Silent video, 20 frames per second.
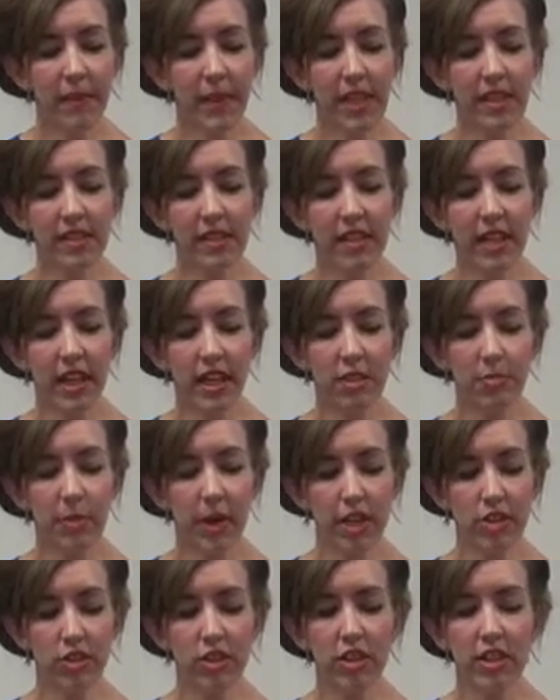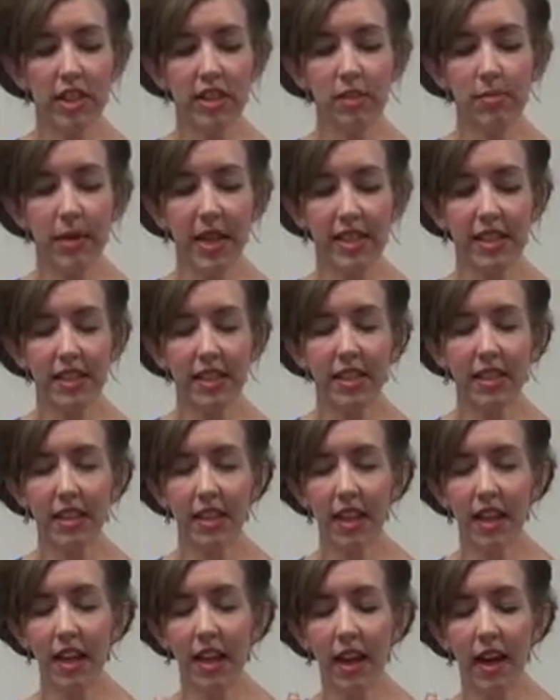is an expression that's
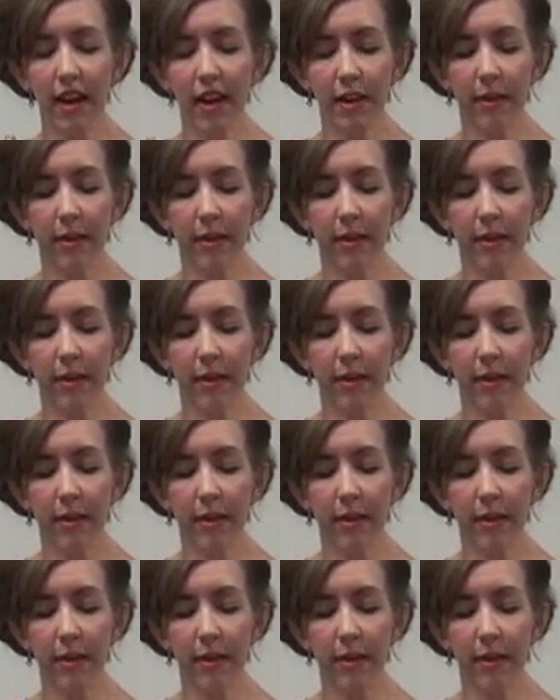basically,